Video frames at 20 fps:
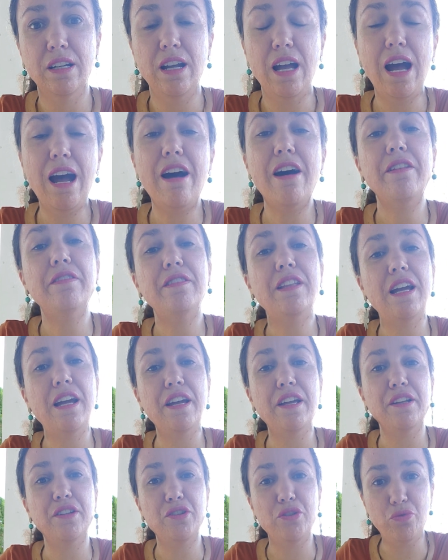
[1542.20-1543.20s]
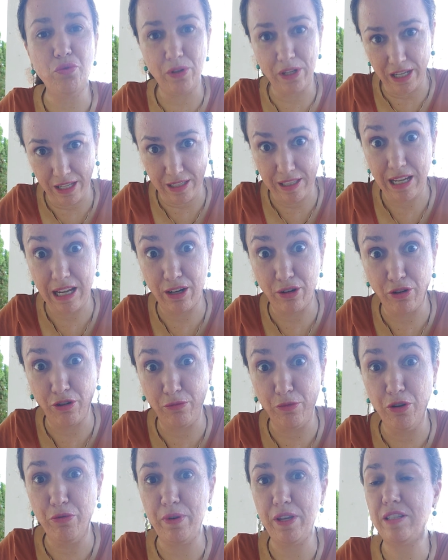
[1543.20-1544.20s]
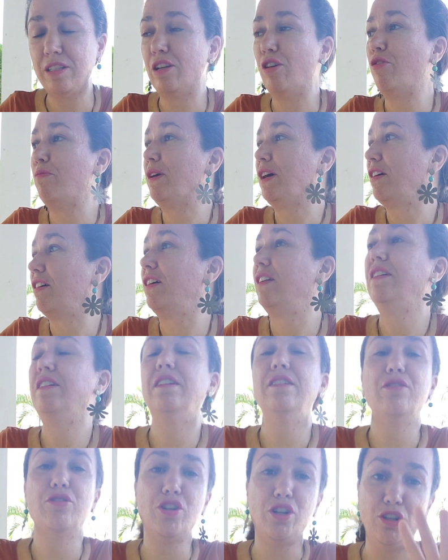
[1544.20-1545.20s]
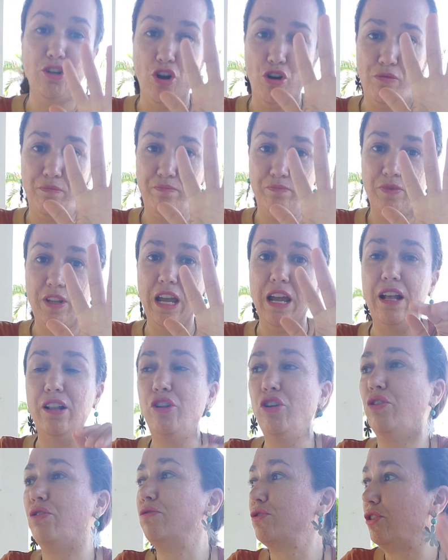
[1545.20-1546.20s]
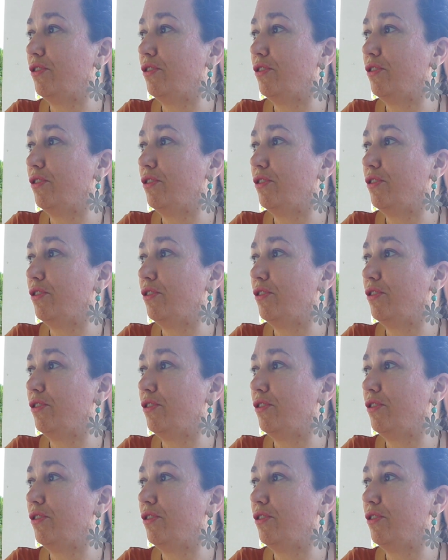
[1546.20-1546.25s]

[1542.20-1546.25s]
And then you will get terror movies. Oh my God. So no, hell no.